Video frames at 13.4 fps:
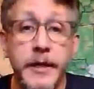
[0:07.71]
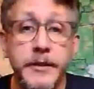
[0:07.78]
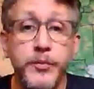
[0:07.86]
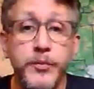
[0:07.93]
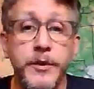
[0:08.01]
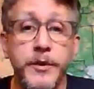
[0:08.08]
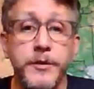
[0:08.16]
what
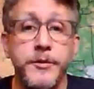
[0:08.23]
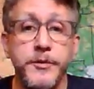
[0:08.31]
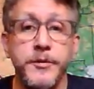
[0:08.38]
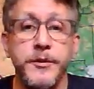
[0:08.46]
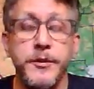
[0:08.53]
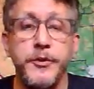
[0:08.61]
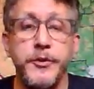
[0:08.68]
your students are
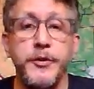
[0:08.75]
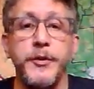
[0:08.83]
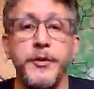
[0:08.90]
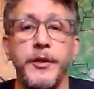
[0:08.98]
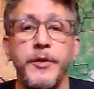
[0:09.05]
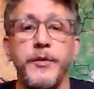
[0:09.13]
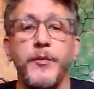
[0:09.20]

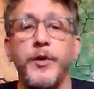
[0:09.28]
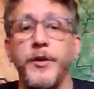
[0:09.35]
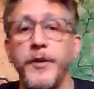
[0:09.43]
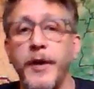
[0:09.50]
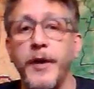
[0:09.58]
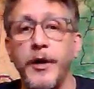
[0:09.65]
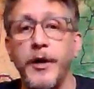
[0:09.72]
doing, where they are
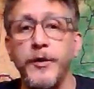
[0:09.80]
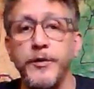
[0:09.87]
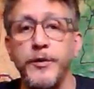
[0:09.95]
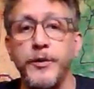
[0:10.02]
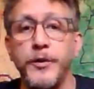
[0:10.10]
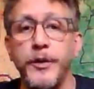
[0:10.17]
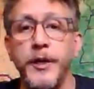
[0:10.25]
in their
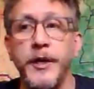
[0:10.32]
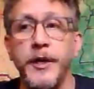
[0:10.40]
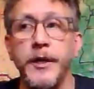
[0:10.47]
learning,